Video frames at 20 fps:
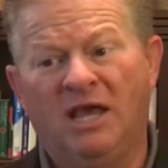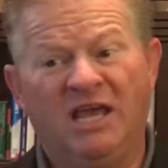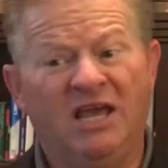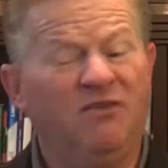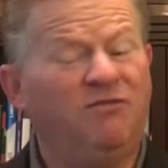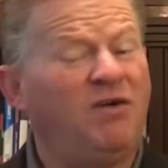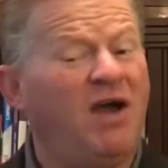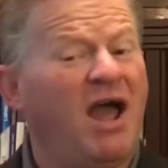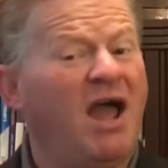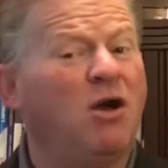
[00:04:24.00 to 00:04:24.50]

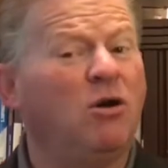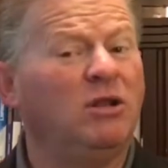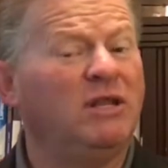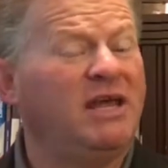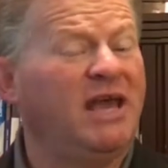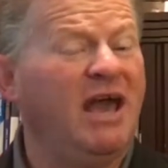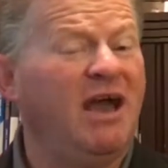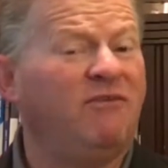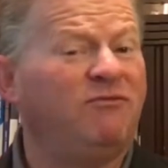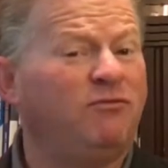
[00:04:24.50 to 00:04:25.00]
If I
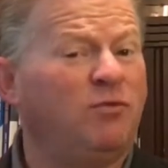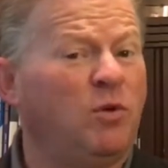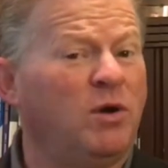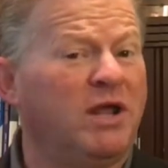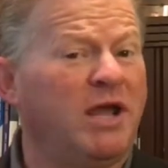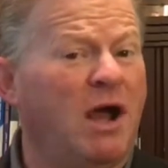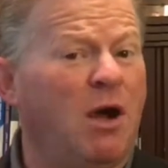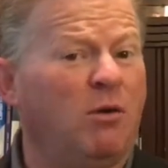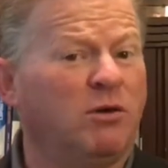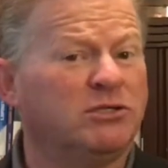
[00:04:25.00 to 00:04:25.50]
only have
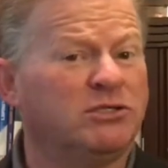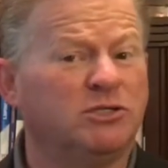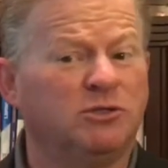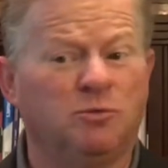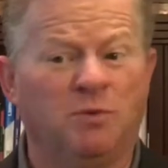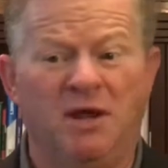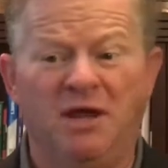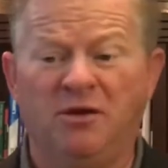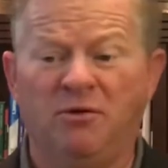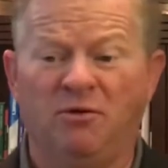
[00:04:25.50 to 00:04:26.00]
forty hours in
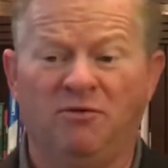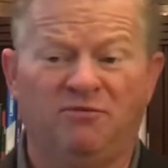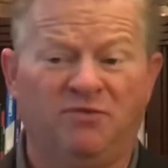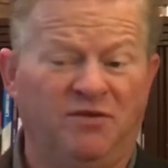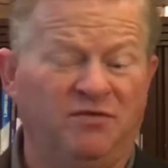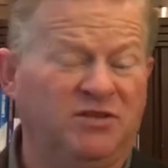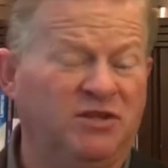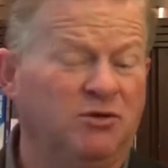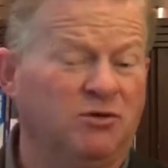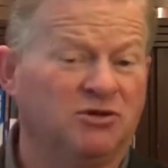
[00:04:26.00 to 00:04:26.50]
a week, or
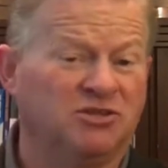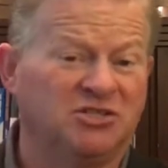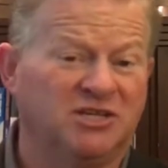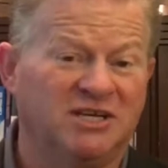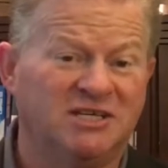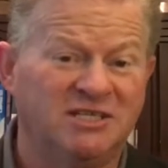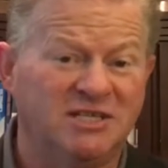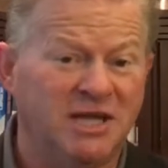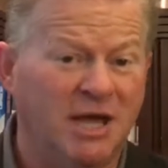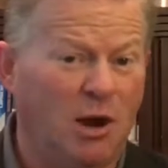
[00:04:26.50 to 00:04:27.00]
fifty or
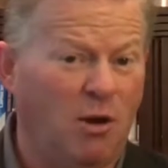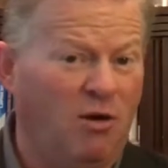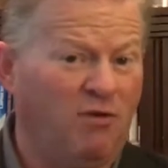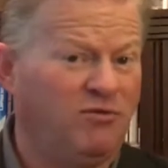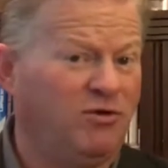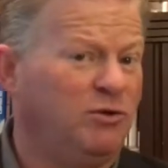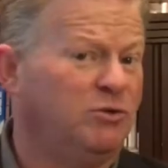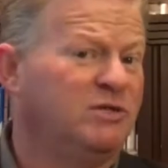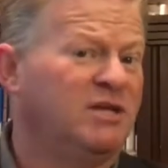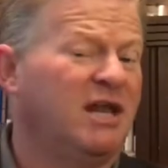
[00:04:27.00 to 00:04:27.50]
sixty,
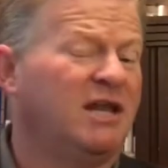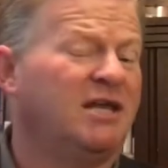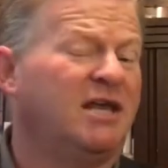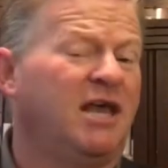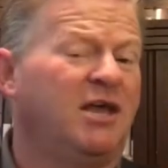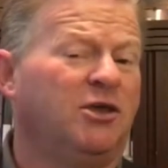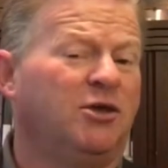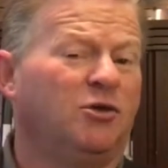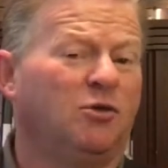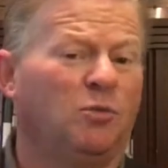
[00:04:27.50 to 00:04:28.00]
however you
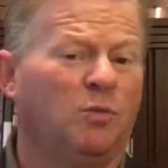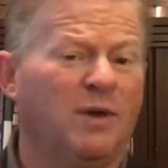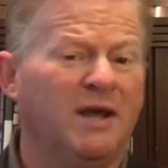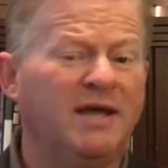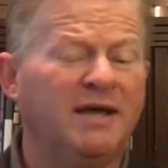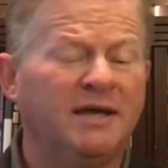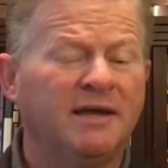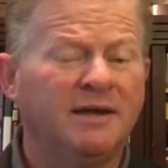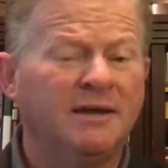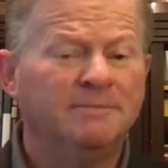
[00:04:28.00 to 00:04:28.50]
dedicate your
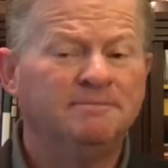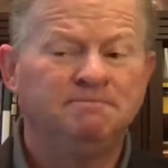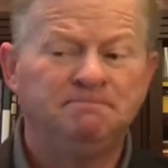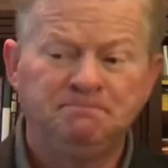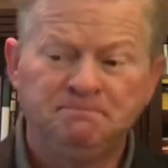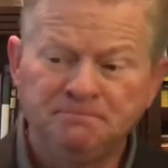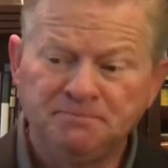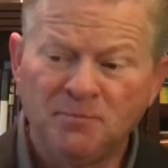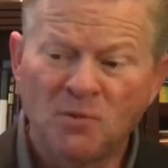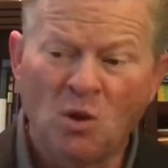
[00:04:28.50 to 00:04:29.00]
week,
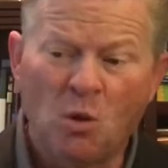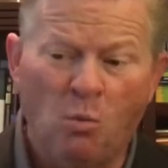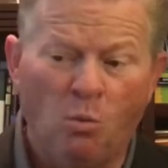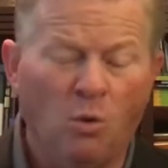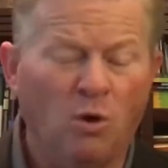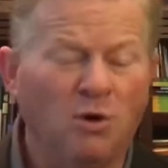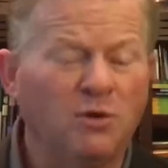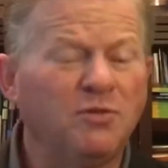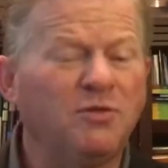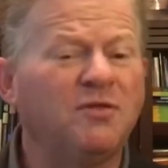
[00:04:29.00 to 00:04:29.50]

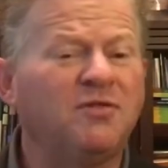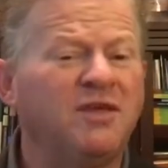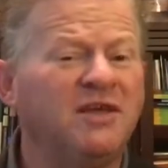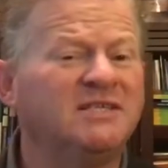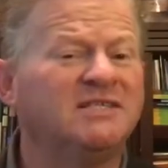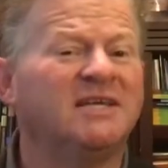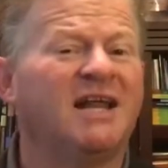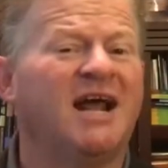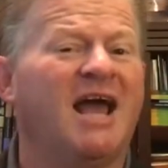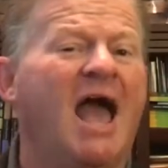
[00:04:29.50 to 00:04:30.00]
what are the
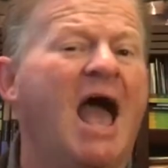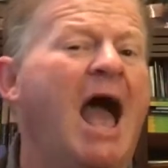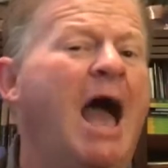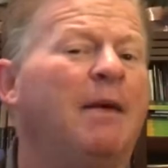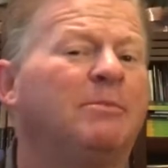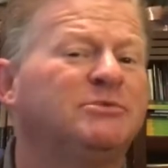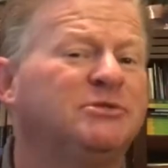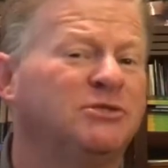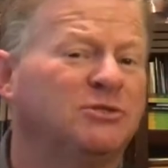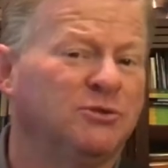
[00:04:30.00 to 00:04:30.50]
things that I
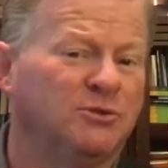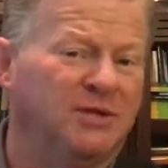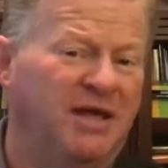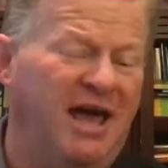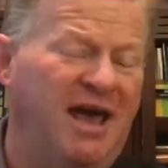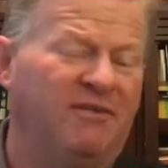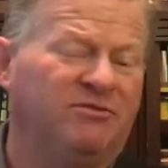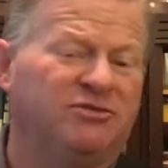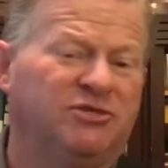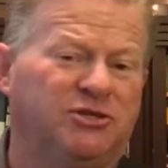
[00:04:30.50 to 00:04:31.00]
absolutely
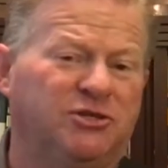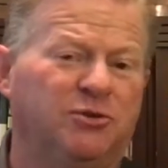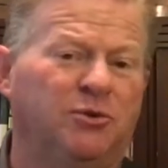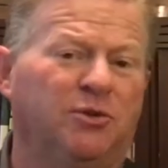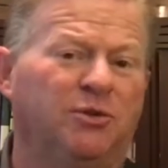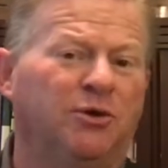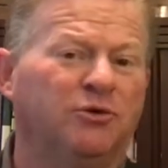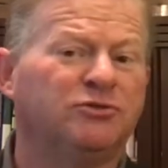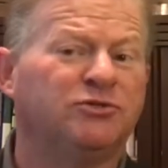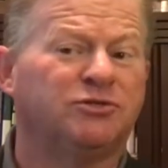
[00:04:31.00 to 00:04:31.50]
have to do
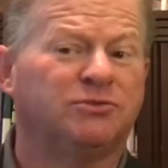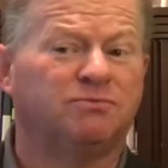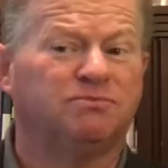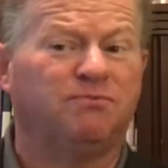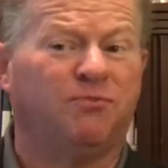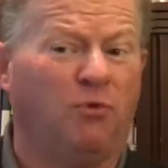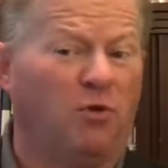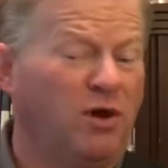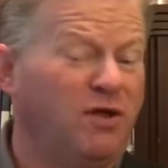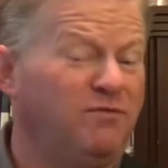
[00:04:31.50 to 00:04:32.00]
in those
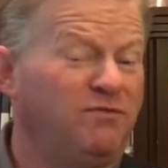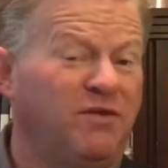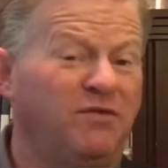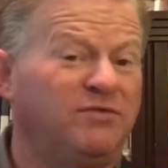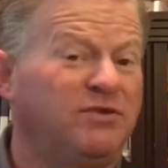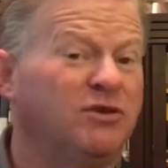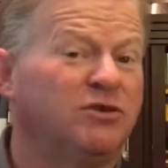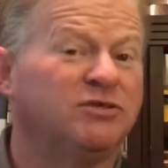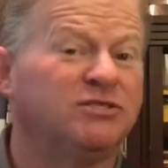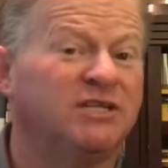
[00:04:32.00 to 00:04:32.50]
forty,
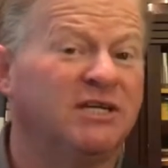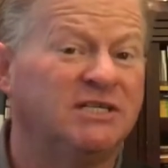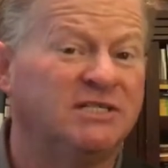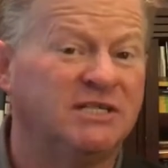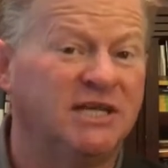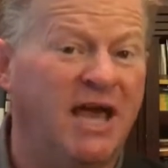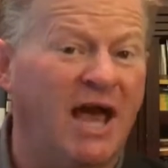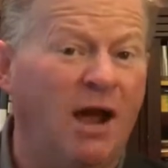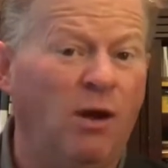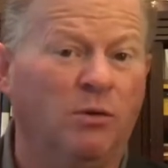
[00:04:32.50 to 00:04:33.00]
fifty, or
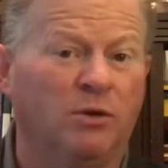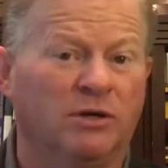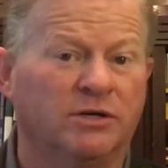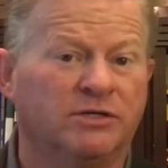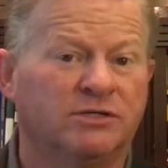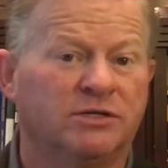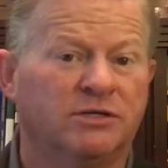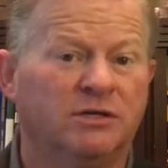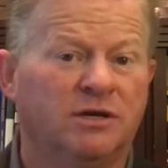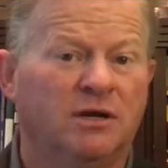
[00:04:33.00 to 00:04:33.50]
sixty
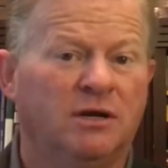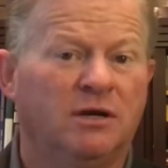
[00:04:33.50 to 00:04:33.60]
hours?